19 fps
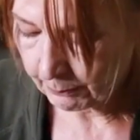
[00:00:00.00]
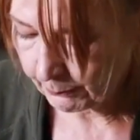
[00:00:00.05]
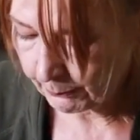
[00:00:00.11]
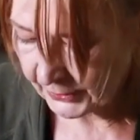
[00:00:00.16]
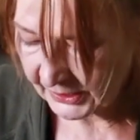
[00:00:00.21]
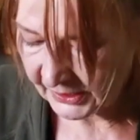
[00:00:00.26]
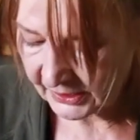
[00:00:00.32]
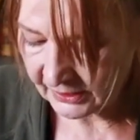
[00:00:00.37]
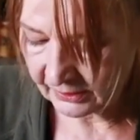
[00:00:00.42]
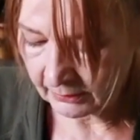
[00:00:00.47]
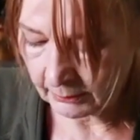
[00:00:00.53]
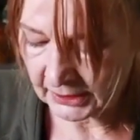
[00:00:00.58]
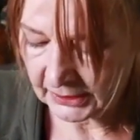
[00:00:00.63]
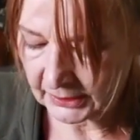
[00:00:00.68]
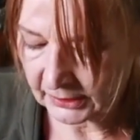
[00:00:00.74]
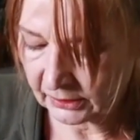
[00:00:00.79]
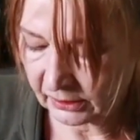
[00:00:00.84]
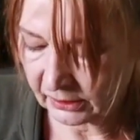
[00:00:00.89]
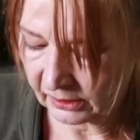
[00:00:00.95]
bit in the
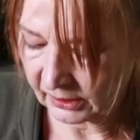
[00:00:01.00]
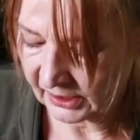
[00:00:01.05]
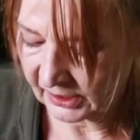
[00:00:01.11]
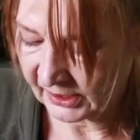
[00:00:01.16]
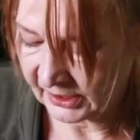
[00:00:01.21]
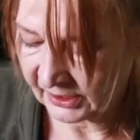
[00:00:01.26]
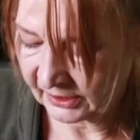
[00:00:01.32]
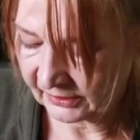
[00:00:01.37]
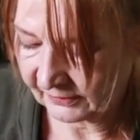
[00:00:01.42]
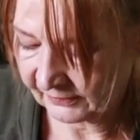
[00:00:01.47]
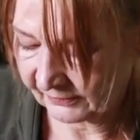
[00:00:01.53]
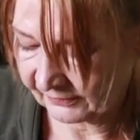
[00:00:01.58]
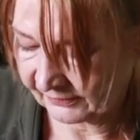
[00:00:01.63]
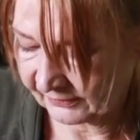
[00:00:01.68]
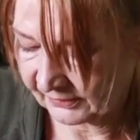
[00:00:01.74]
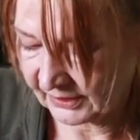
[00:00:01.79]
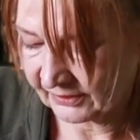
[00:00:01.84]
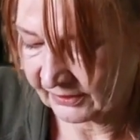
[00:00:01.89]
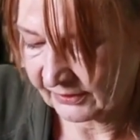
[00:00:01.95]
middle, it
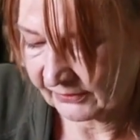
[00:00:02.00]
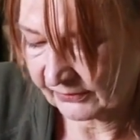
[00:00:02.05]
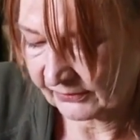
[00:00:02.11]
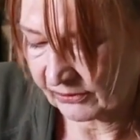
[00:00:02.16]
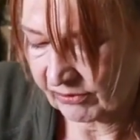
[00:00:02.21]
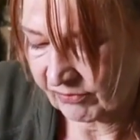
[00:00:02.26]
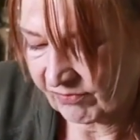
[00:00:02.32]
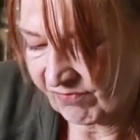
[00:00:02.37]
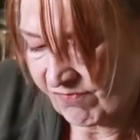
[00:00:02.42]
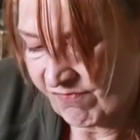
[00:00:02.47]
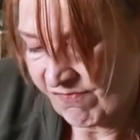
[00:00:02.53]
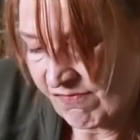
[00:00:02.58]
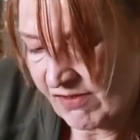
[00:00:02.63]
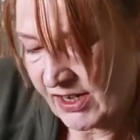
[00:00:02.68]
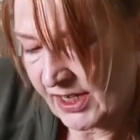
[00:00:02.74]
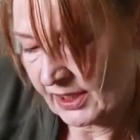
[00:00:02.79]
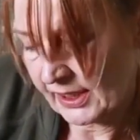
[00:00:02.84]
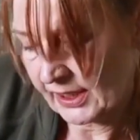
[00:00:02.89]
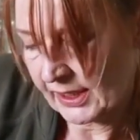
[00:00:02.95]
doesn't
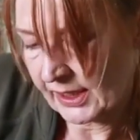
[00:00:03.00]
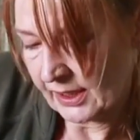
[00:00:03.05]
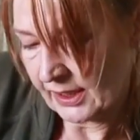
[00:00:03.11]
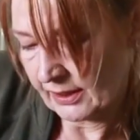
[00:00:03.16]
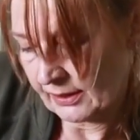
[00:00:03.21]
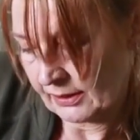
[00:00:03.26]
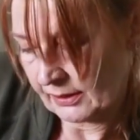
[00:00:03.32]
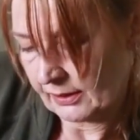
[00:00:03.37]
really,